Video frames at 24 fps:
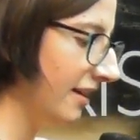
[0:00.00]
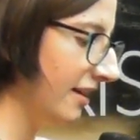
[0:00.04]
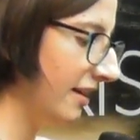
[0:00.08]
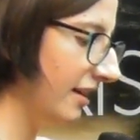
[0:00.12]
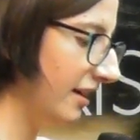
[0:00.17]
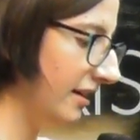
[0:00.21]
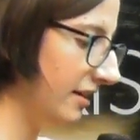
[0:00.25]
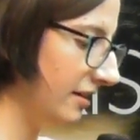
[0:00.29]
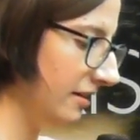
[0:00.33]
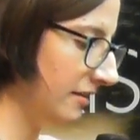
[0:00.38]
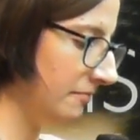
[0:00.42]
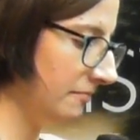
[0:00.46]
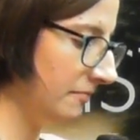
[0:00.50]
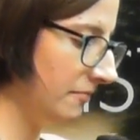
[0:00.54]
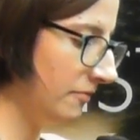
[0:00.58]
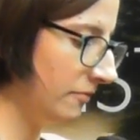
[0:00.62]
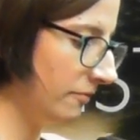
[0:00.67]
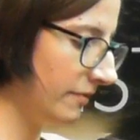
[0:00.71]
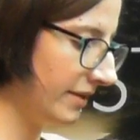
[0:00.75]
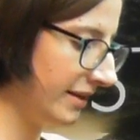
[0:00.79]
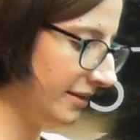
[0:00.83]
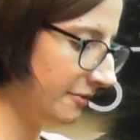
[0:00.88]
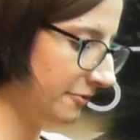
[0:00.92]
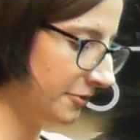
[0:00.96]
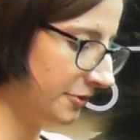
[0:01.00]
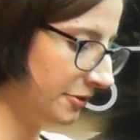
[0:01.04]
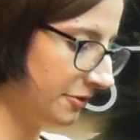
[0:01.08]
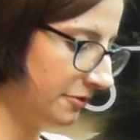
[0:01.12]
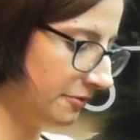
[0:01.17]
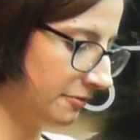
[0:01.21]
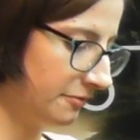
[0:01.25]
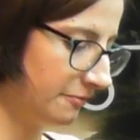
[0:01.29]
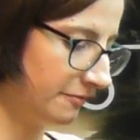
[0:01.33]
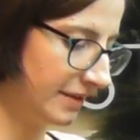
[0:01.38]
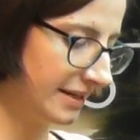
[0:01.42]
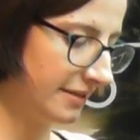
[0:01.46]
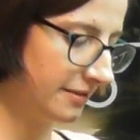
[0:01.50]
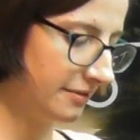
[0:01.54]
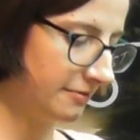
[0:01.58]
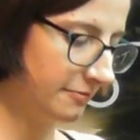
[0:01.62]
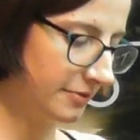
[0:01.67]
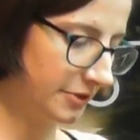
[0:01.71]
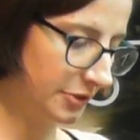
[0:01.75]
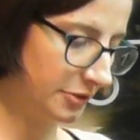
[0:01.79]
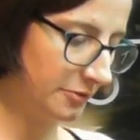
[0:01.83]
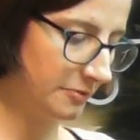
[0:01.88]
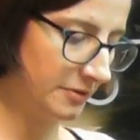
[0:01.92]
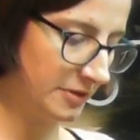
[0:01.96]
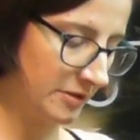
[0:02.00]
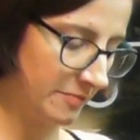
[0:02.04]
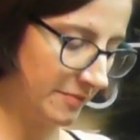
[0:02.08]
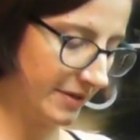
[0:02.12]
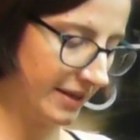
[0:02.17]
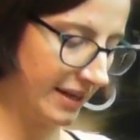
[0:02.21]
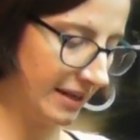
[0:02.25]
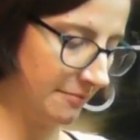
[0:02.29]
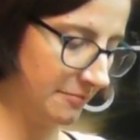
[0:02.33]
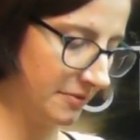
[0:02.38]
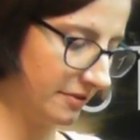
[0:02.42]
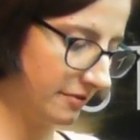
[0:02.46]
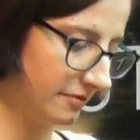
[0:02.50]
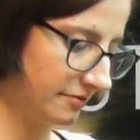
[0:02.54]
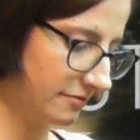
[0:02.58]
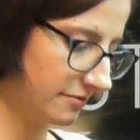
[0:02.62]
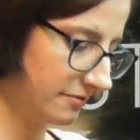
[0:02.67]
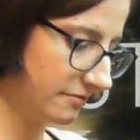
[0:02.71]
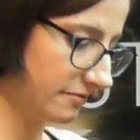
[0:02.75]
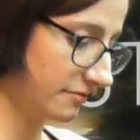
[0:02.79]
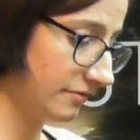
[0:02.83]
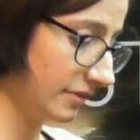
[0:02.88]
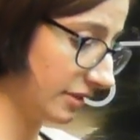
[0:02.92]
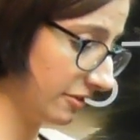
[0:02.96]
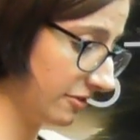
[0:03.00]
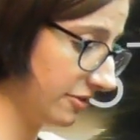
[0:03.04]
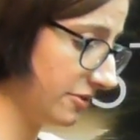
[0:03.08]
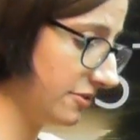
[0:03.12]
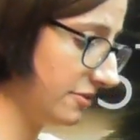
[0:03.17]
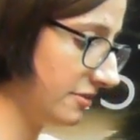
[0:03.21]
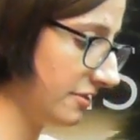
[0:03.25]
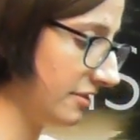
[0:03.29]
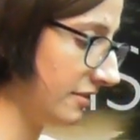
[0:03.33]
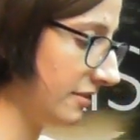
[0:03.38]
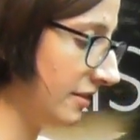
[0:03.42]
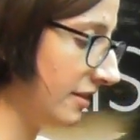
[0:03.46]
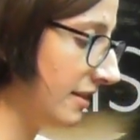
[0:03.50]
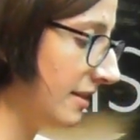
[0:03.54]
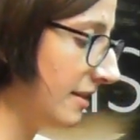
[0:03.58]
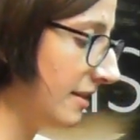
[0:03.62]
Where were you when you became a Christian?